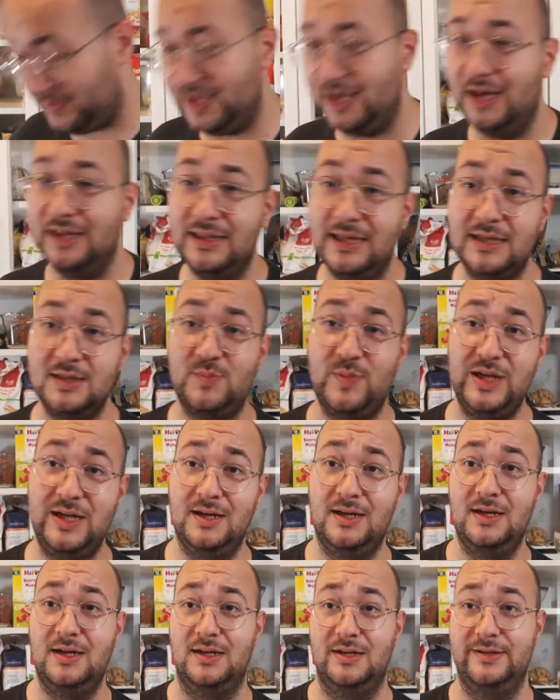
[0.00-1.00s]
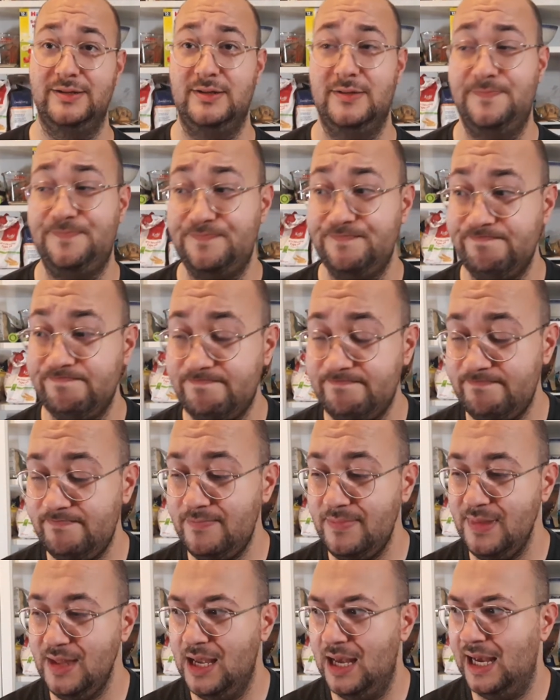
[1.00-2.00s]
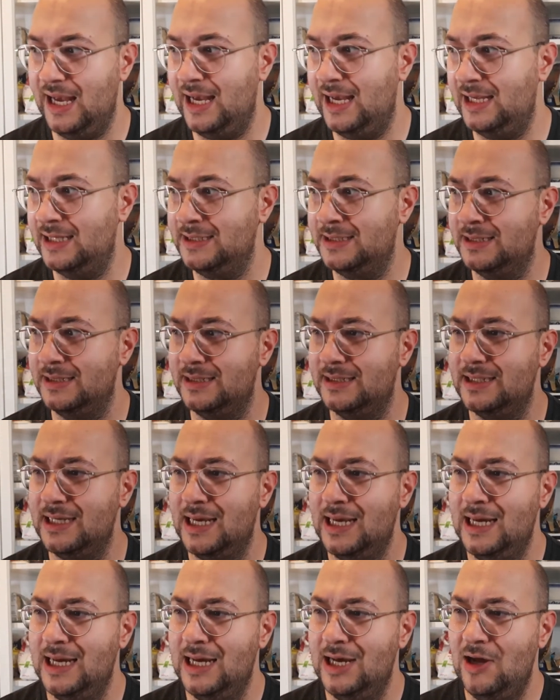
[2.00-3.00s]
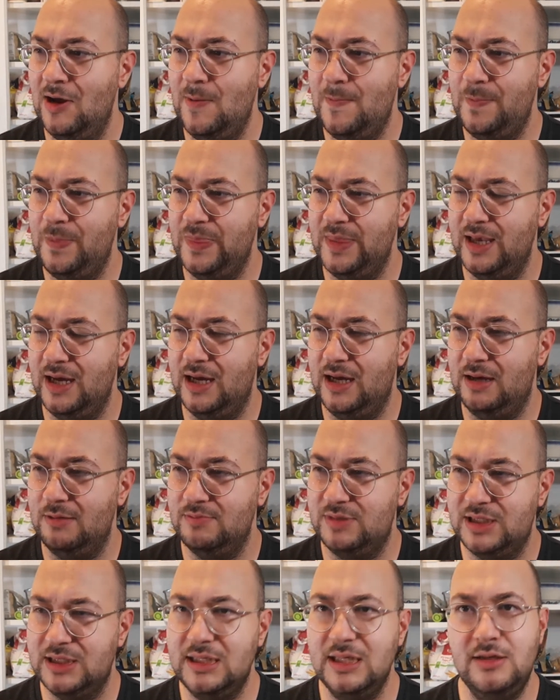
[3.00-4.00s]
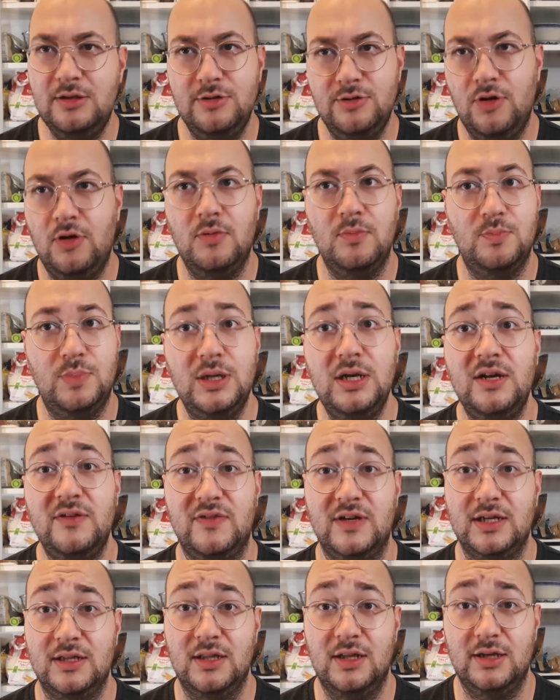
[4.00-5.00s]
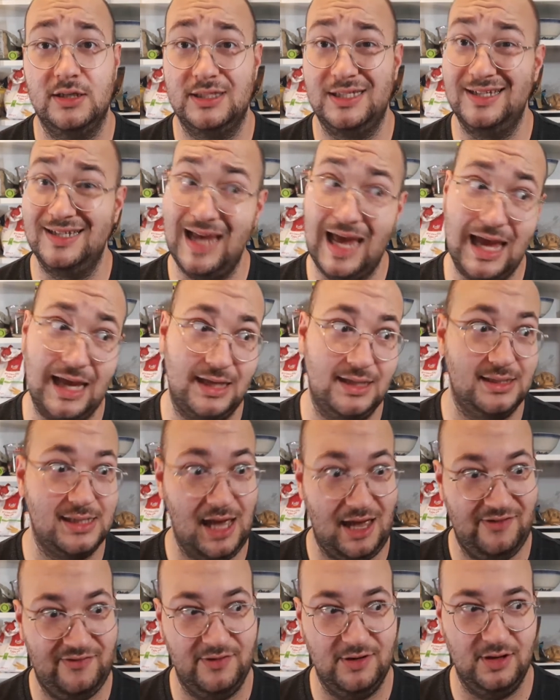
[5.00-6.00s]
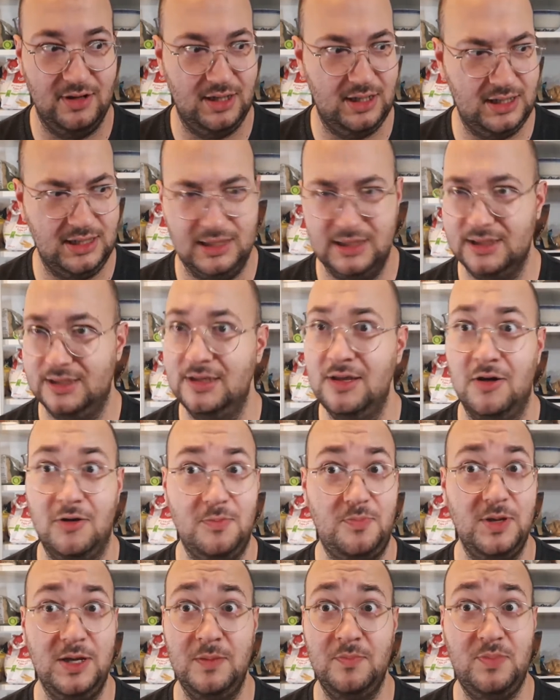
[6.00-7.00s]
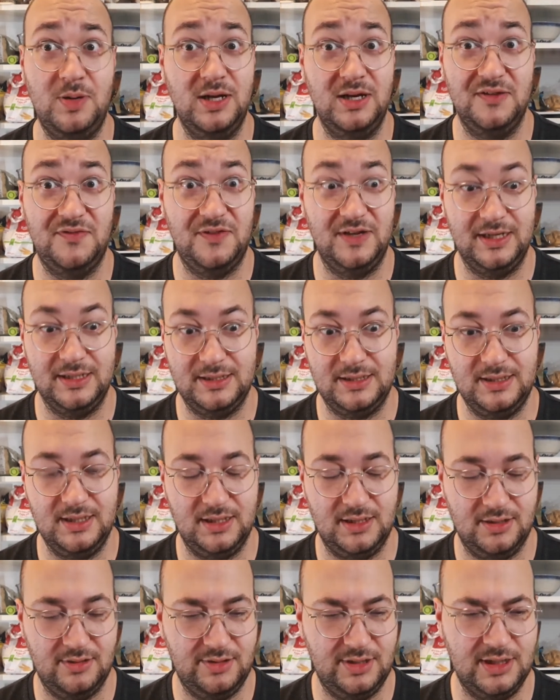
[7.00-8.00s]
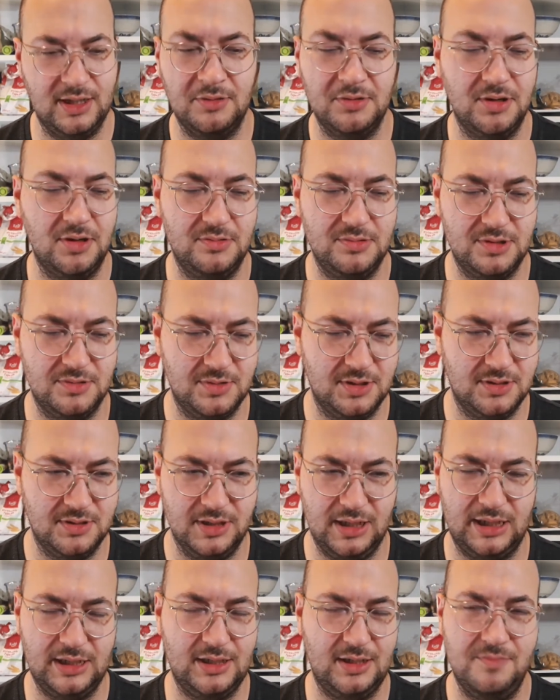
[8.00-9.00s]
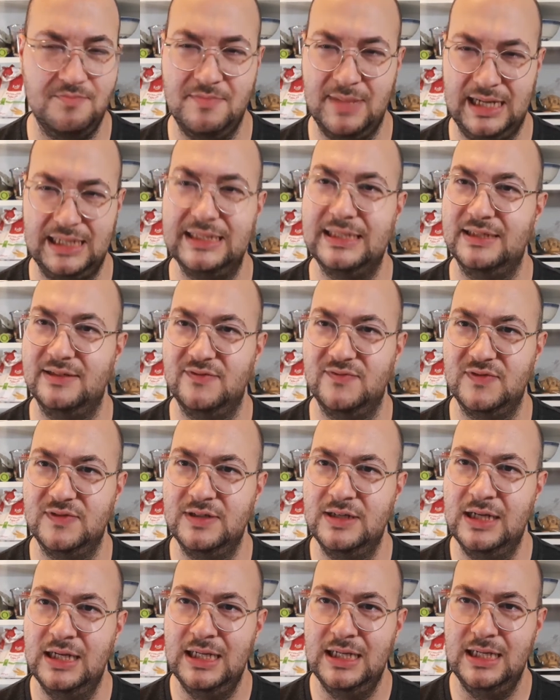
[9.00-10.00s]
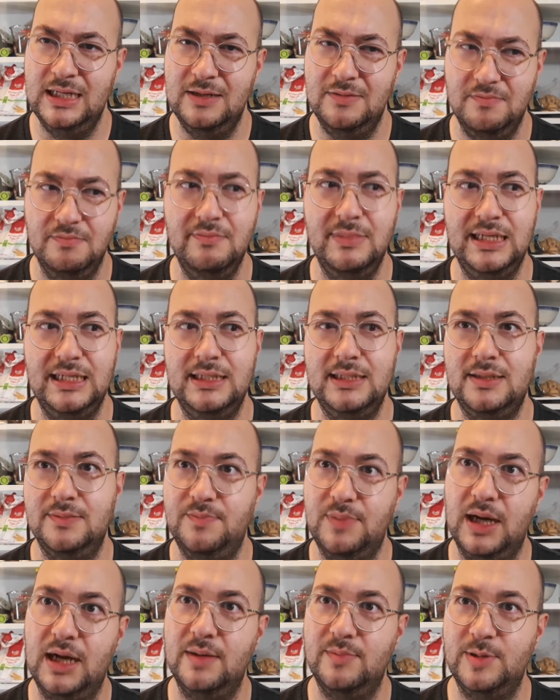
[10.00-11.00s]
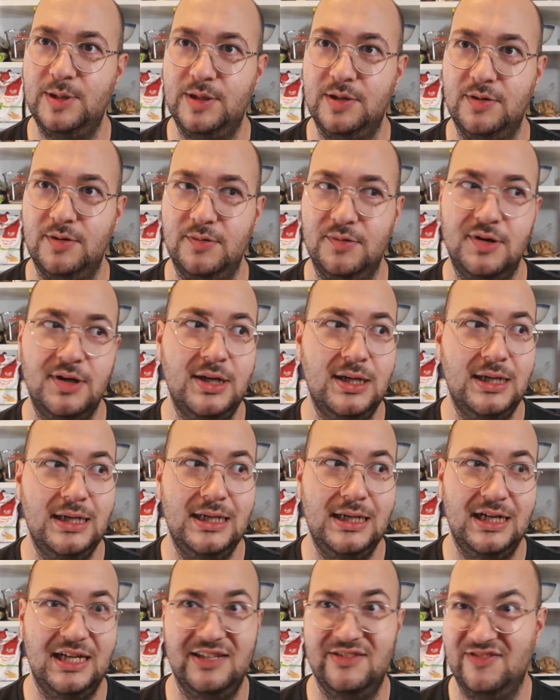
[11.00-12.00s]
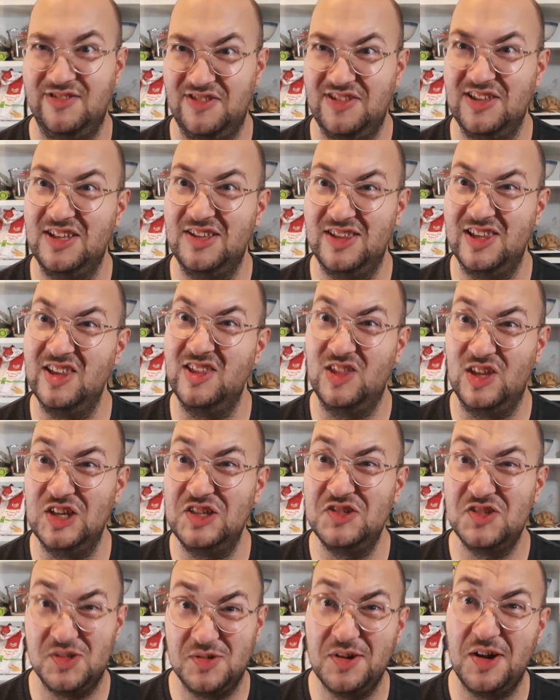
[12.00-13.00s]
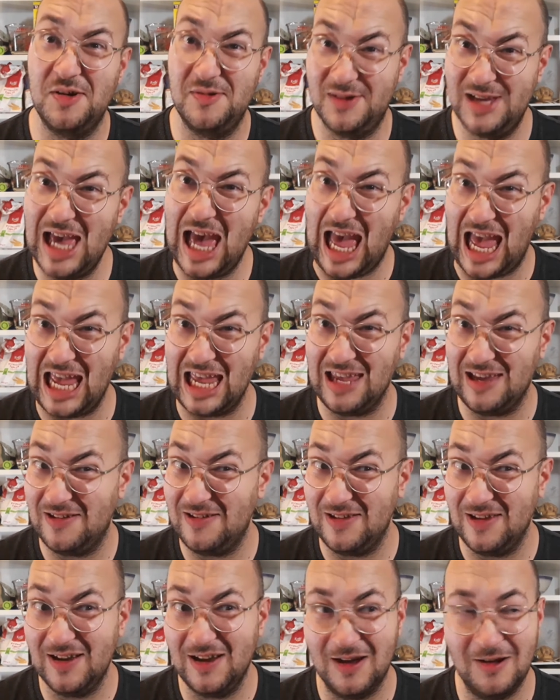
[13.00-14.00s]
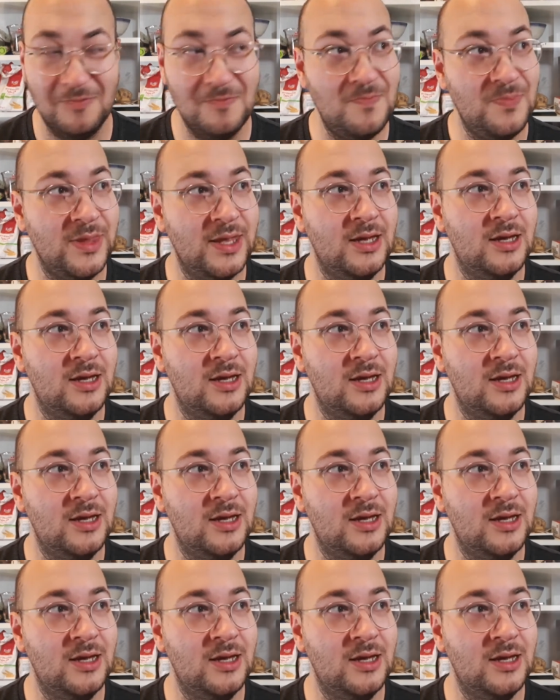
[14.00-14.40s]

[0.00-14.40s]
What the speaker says: And that's been hard. And I'm still not perfect. Like, today definitely has not been perfect. You know, you don't go to a massive meat barbecue and think that things are okay, you know?